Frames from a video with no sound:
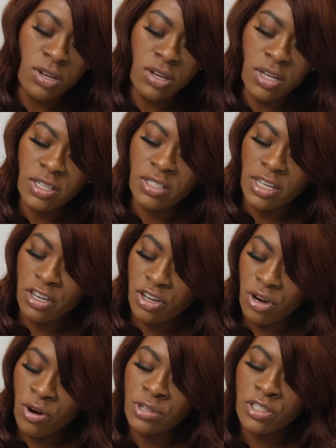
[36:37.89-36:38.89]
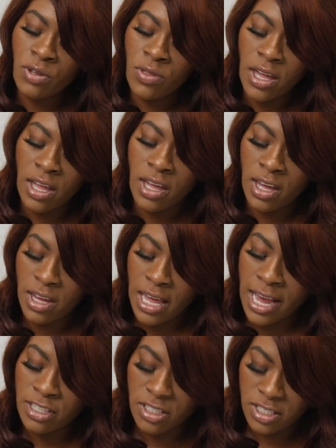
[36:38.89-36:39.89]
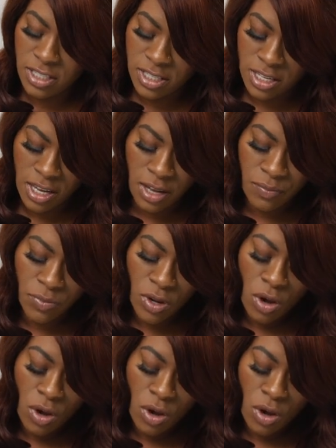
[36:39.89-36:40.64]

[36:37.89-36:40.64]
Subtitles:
dust and dirt so that it can actually stick.